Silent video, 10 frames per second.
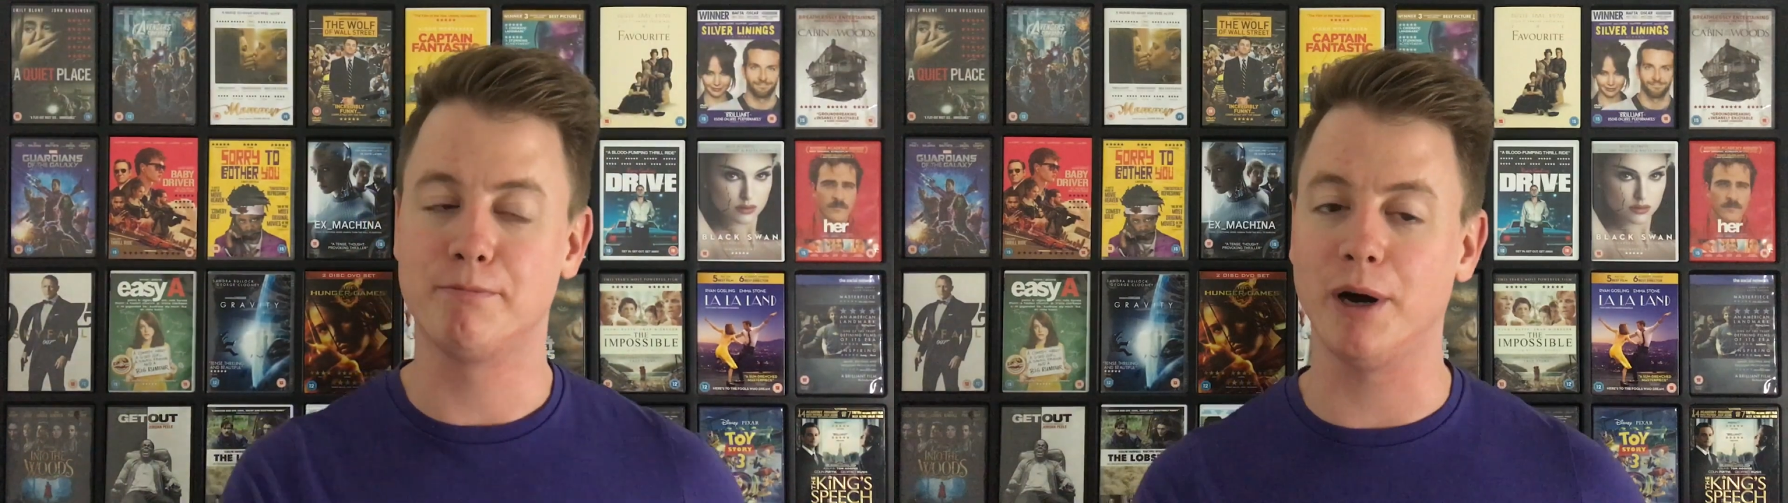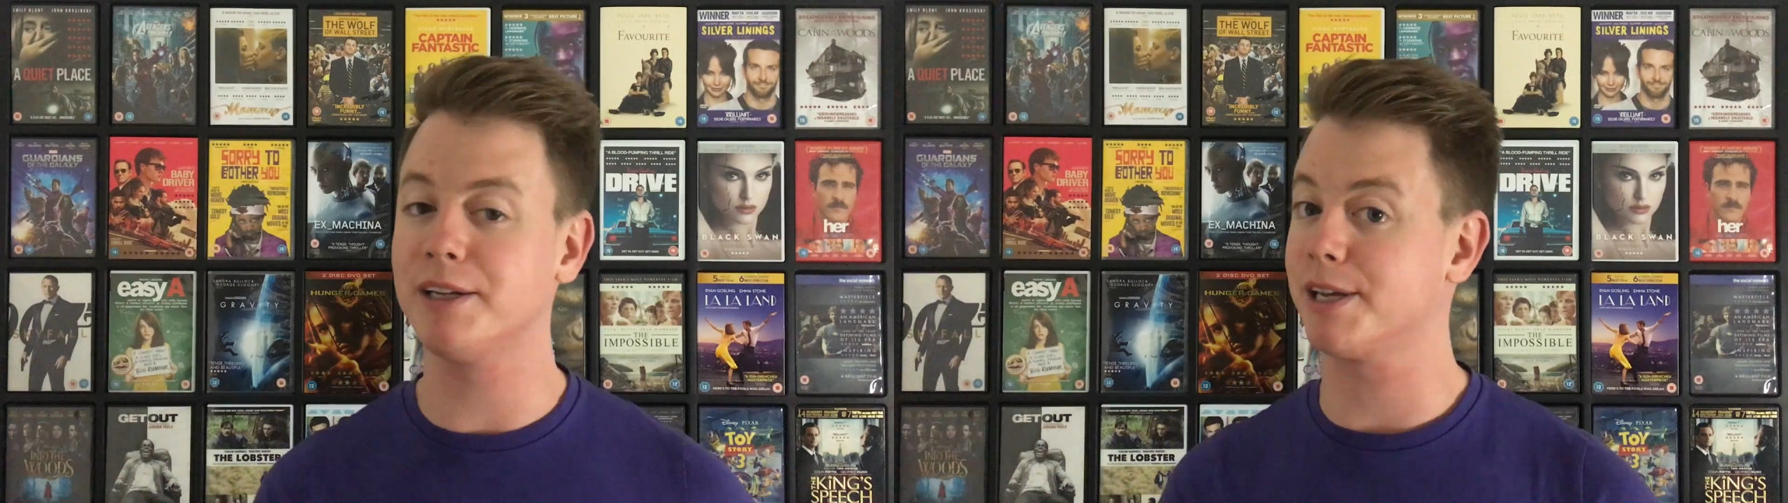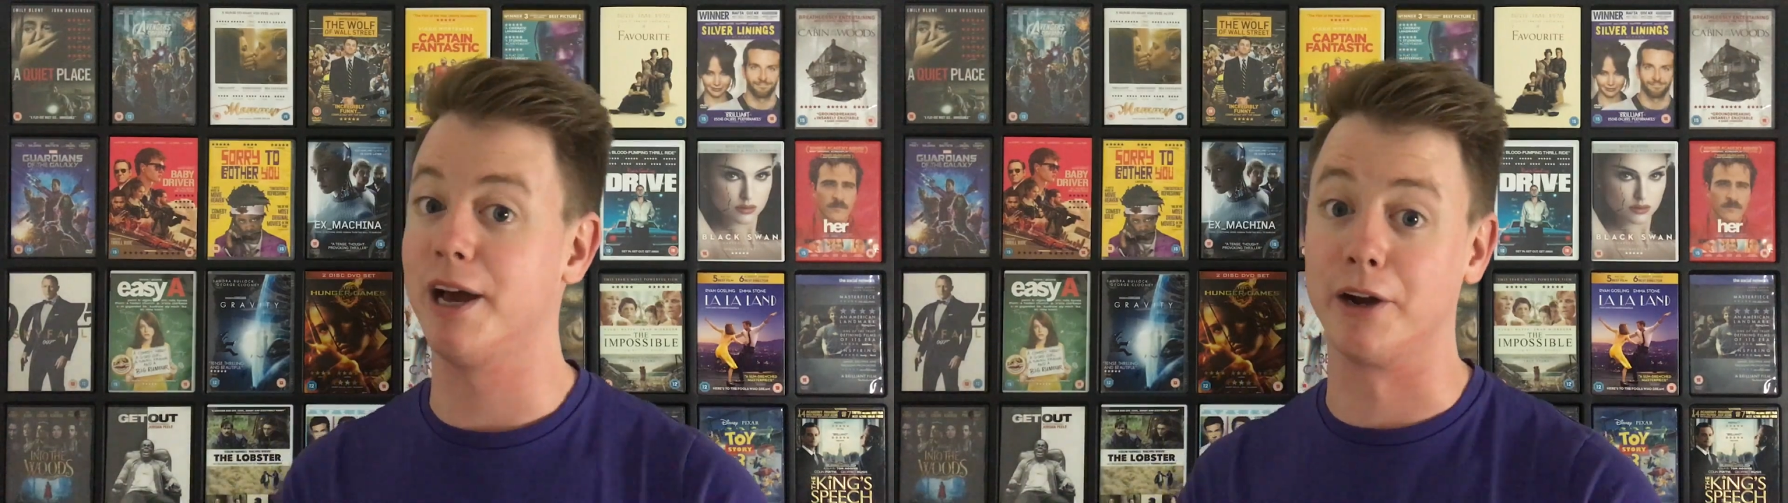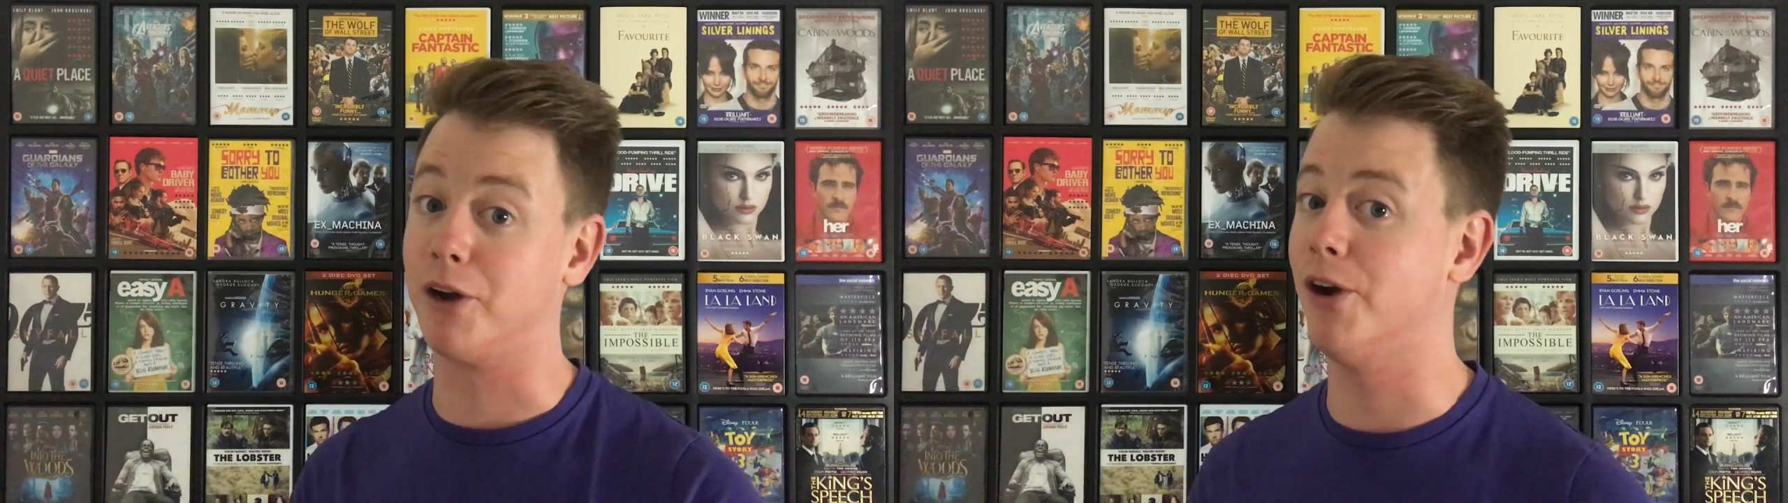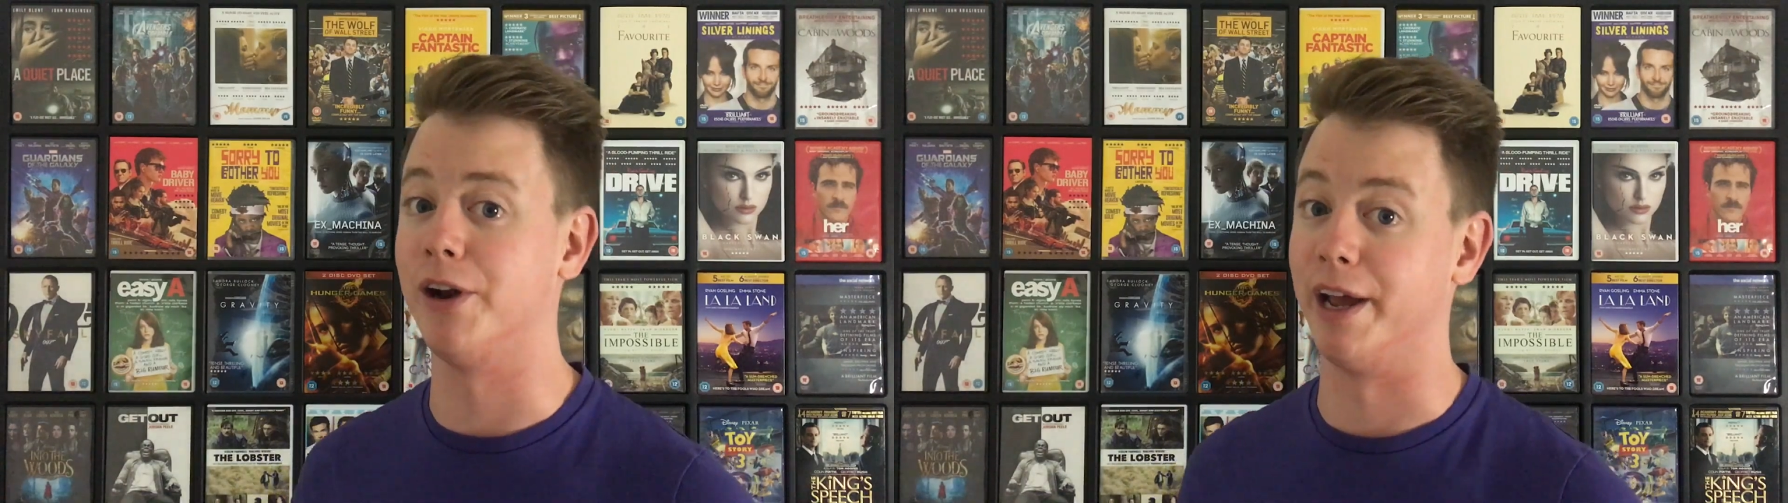but a
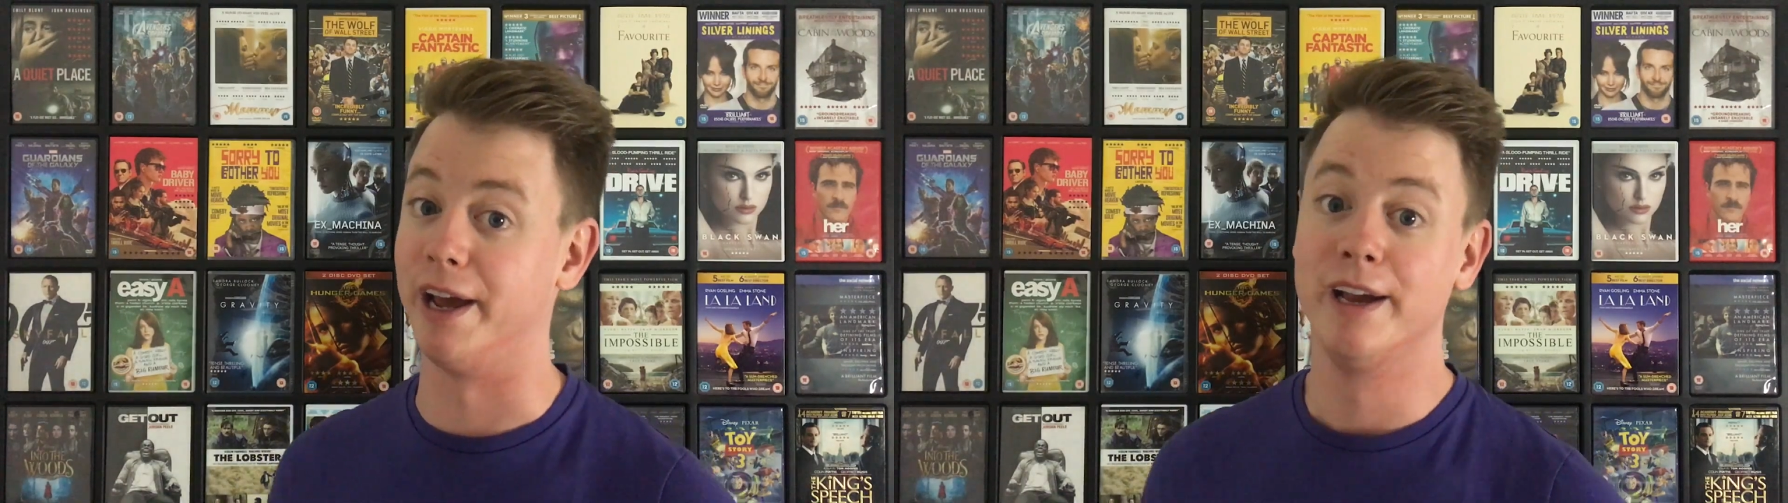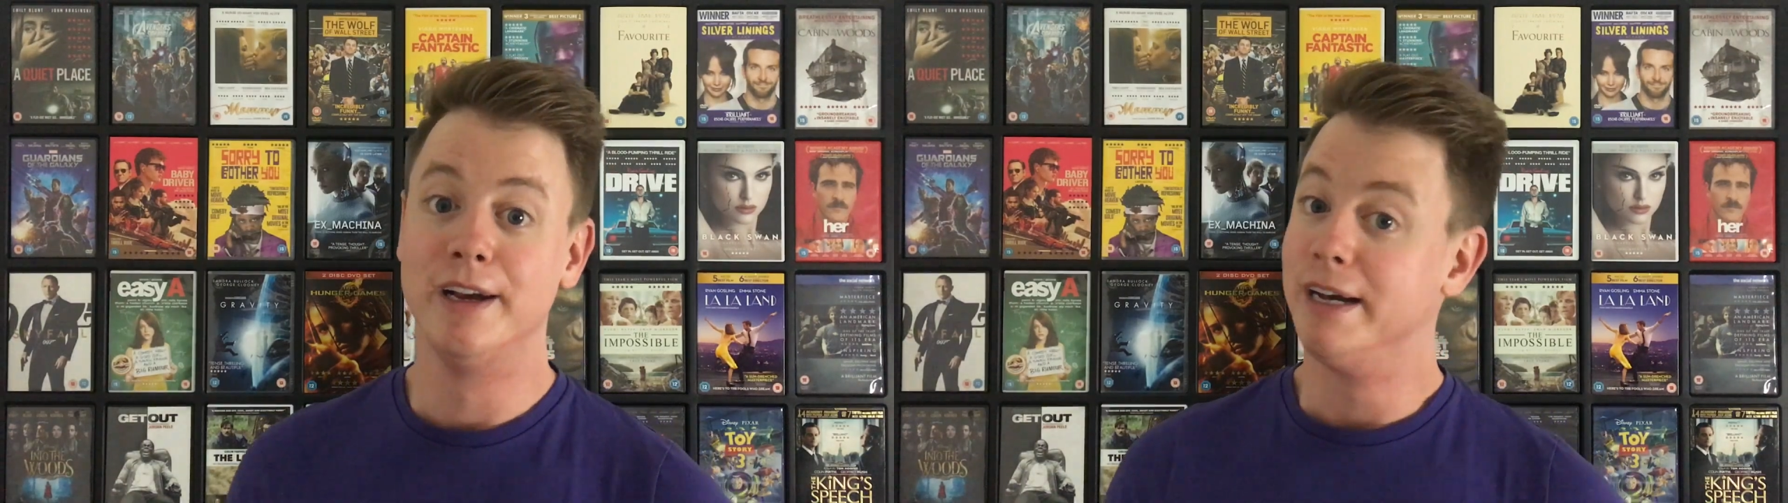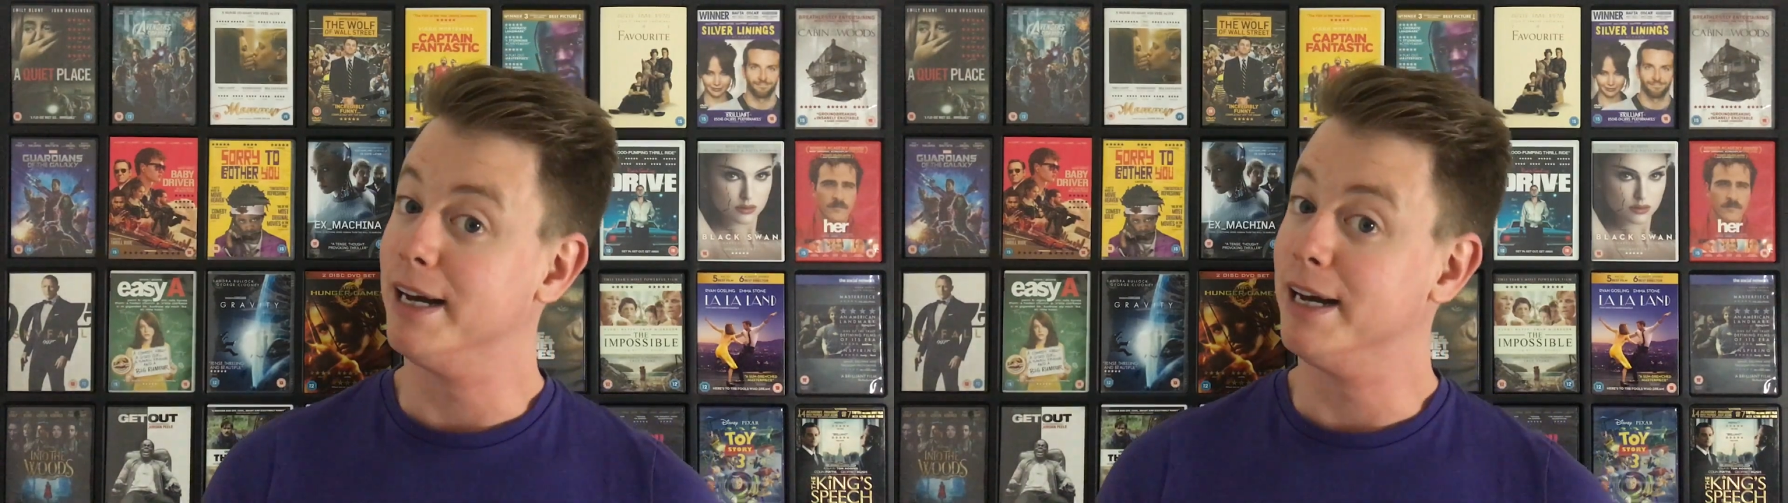goodie.